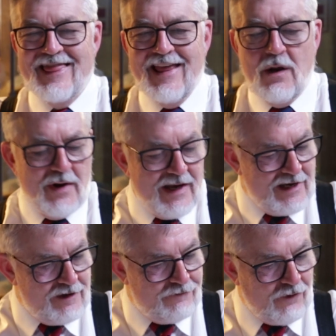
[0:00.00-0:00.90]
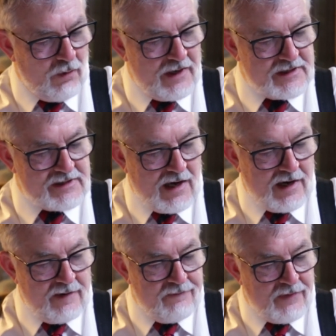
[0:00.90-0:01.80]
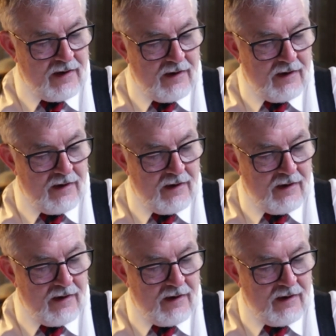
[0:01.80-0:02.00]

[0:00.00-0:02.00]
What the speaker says: I think we need to focus on